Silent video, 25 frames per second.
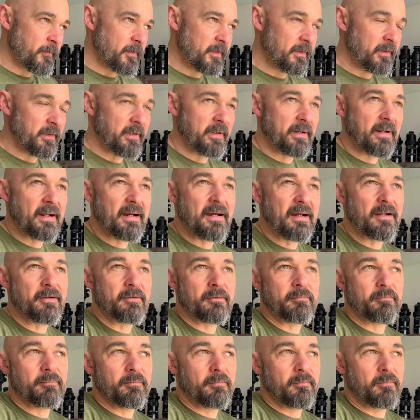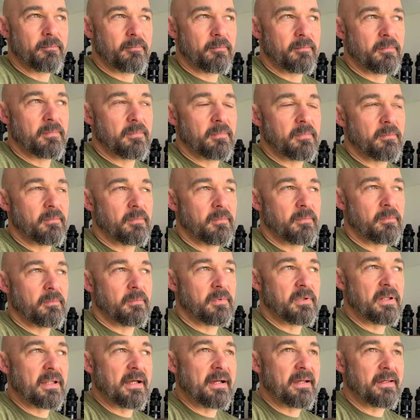there are
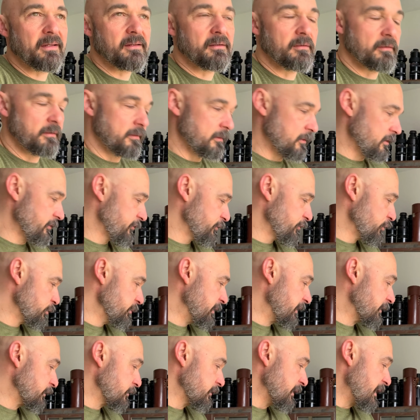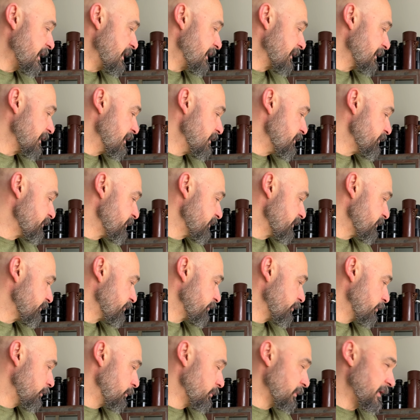like Summicron R lenses
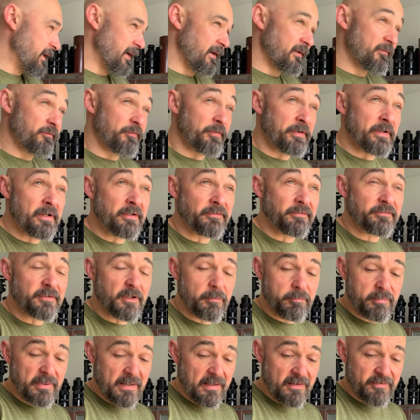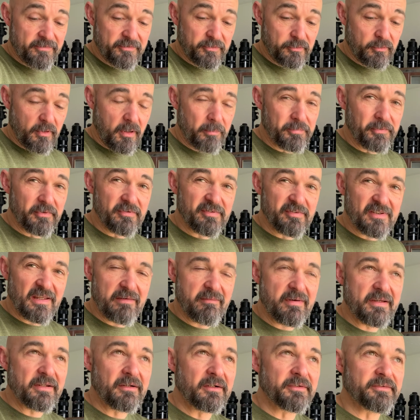from like £300 to up to
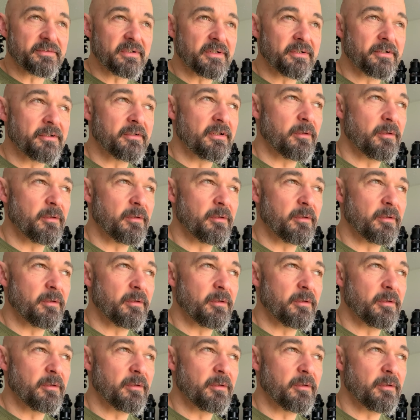700,